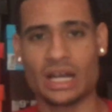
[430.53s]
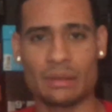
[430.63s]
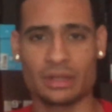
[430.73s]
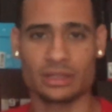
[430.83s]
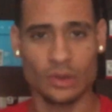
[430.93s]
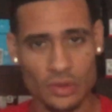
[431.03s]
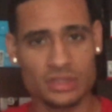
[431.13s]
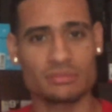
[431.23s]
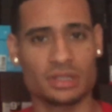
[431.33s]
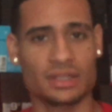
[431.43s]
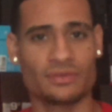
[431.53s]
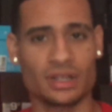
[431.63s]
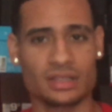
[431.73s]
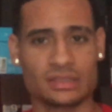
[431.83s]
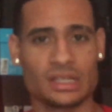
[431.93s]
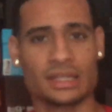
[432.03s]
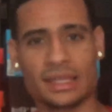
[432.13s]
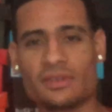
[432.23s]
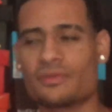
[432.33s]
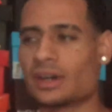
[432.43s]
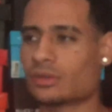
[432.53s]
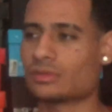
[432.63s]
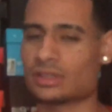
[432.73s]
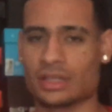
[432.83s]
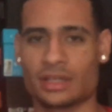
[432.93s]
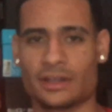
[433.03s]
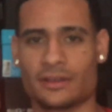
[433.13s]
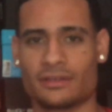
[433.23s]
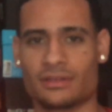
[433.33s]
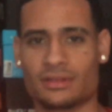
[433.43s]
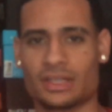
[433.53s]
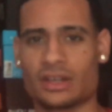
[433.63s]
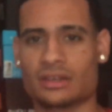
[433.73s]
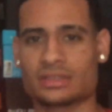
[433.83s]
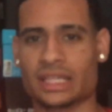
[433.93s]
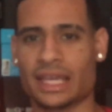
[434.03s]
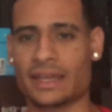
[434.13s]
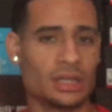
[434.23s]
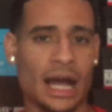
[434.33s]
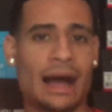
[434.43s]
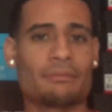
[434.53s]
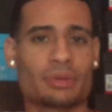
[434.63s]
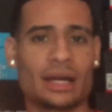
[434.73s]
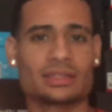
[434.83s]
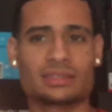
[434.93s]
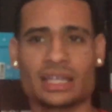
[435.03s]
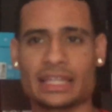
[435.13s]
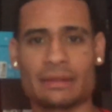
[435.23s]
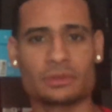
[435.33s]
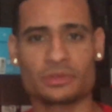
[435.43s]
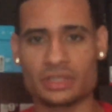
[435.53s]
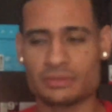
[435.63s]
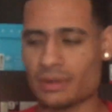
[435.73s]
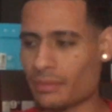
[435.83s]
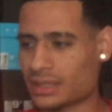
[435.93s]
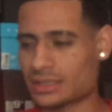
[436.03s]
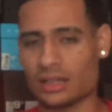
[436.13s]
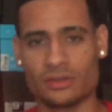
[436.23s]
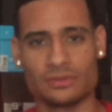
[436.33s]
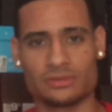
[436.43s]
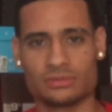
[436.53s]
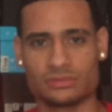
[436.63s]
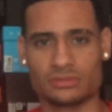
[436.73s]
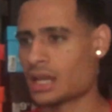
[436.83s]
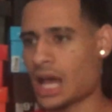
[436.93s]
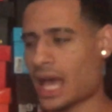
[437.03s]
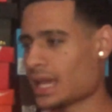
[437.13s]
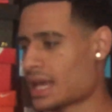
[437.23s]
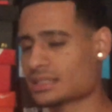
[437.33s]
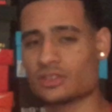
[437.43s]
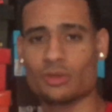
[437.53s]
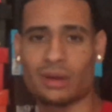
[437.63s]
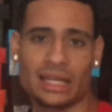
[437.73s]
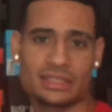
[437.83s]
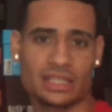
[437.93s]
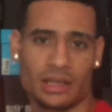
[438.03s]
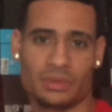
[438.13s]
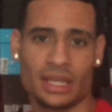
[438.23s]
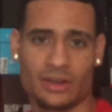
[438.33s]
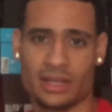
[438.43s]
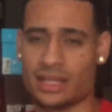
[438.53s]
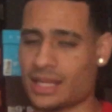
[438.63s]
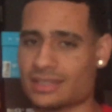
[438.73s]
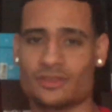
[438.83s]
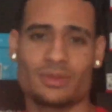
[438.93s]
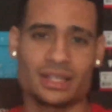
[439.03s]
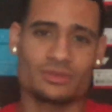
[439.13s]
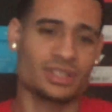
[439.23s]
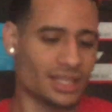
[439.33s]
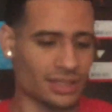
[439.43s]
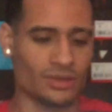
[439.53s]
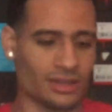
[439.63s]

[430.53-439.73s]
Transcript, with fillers: comment. Those are the motherfuckers that you fuck with. You know what I'm saying? I'm proud to say that I'm doing this by myself. I ain't asking nobody to shout me out. I ain't asking nobody to nothing.